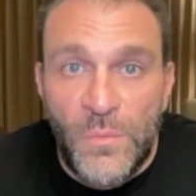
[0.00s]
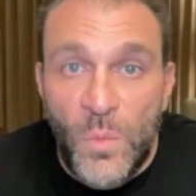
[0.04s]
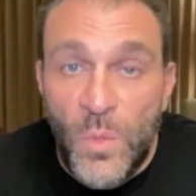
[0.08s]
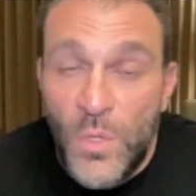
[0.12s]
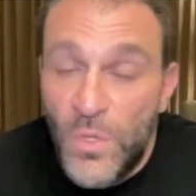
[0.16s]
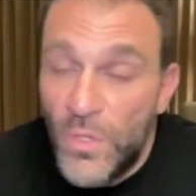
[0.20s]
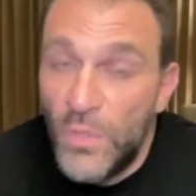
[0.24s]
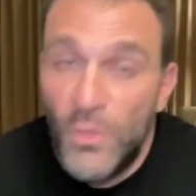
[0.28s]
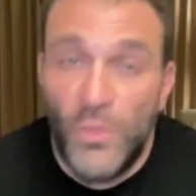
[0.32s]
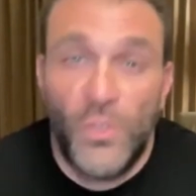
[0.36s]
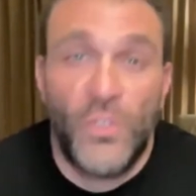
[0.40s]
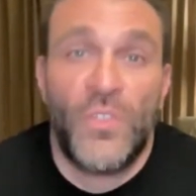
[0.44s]

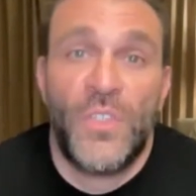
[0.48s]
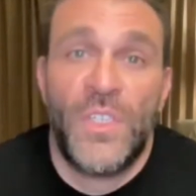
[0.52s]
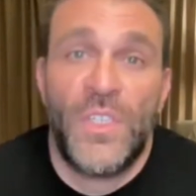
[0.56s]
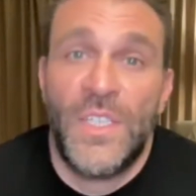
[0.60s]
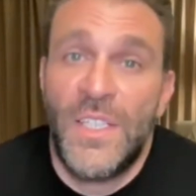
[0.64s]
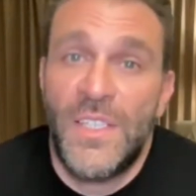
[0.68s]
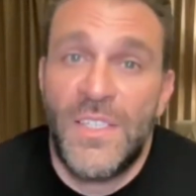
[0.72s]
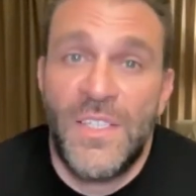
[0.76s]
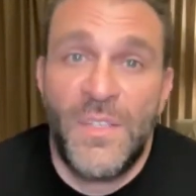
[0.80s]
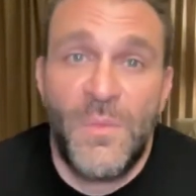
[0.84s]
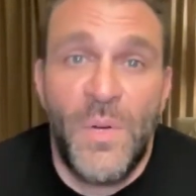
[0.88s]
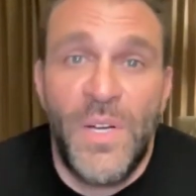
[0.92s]
Whether you learn
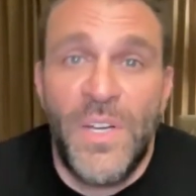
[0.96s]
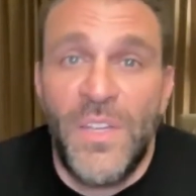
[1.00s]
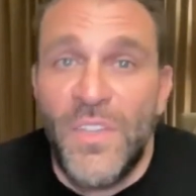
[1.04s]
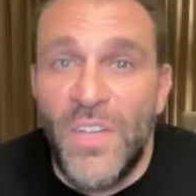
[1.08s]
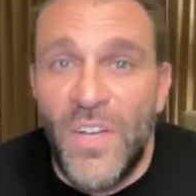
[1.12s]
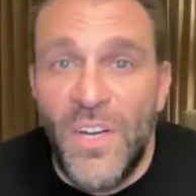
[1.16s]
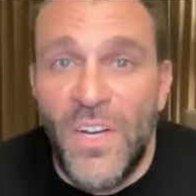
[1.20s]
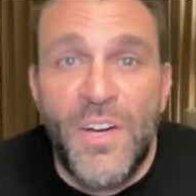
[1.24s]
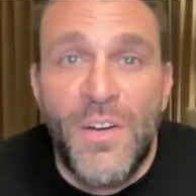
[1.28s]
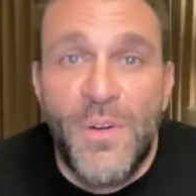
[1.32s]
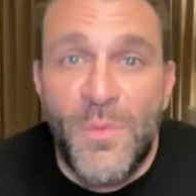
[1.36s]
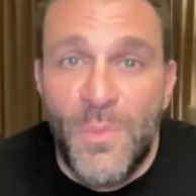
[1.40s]
the easy way or
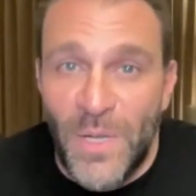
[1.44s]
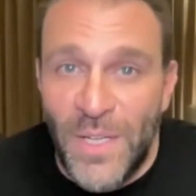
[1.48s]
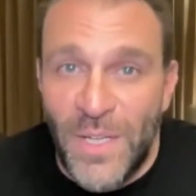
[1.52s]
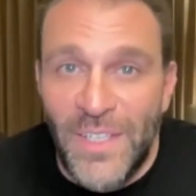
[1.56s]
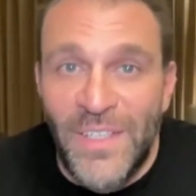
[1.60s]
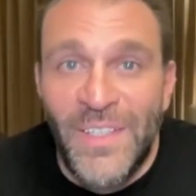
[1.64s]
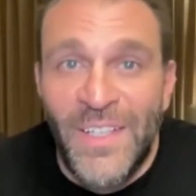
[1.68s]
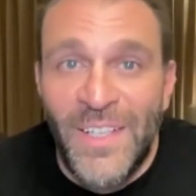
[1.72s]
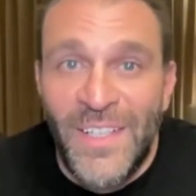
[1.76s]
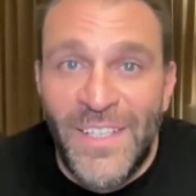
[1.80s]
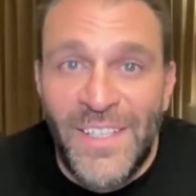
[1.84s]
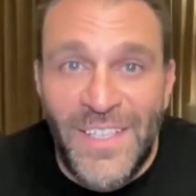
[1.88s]
the hard
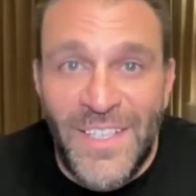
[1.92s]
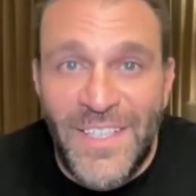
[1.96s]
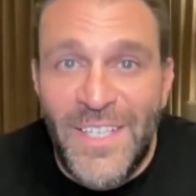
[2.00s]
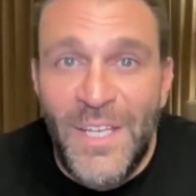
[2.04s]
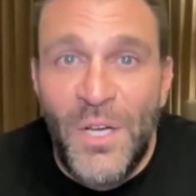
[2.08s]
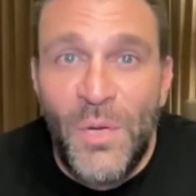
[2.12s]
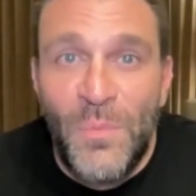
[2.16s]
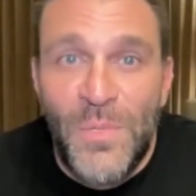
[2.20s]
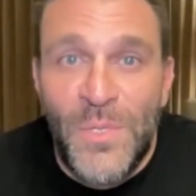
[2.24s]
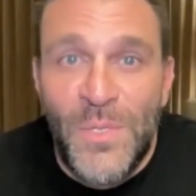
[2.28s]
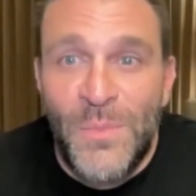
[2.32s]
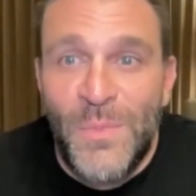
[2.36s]
way, let's
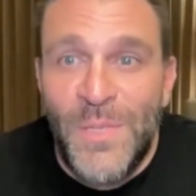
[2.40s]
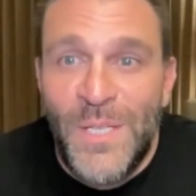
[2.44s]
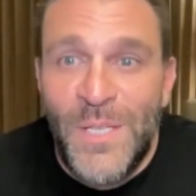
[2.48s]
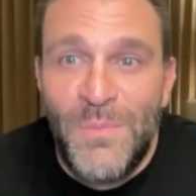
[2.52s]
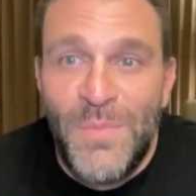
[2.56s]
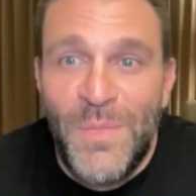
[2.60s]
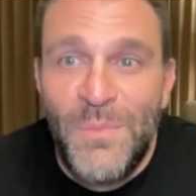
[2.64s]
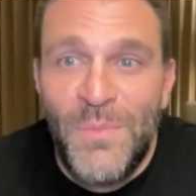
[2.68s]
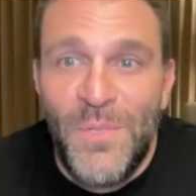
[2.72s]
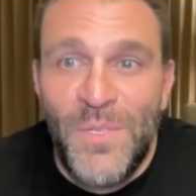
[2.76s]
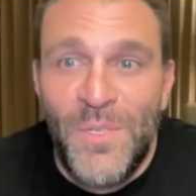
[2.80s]
help as many people